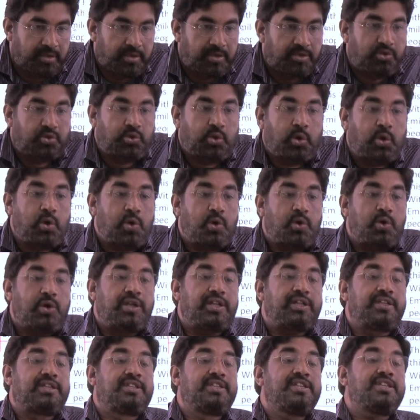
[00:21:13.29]
So,
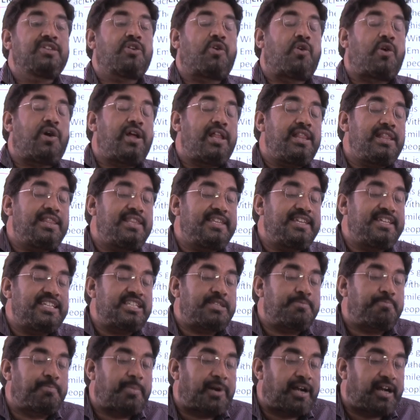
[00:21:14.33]
all
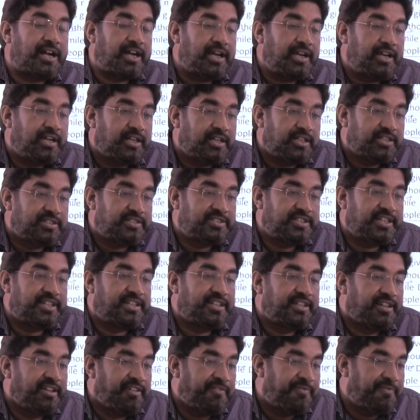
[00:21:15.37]
these part
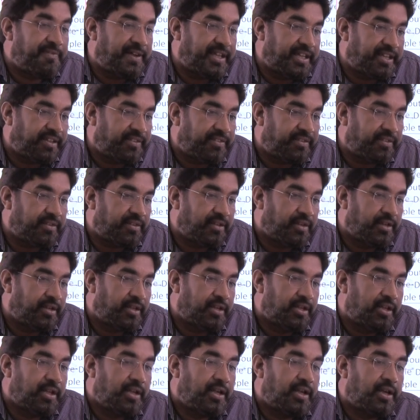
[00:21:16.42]
signifies
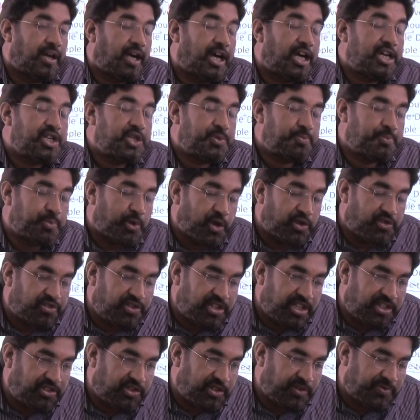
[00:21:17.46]
a
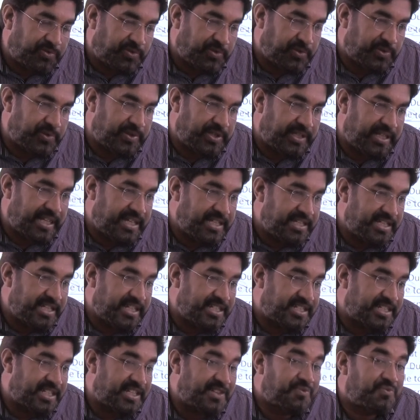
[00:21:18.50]
process of
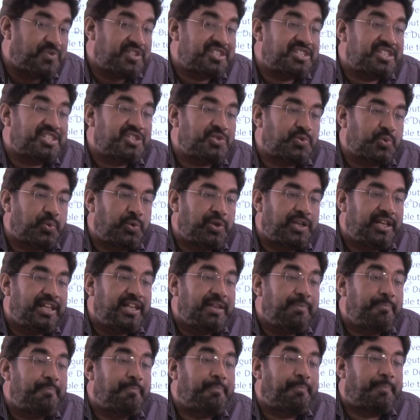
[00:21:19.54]
socialization which is
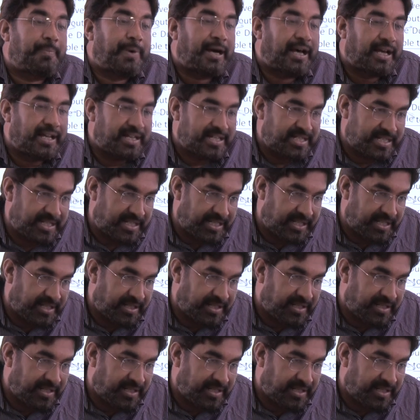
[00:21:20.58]
only partial.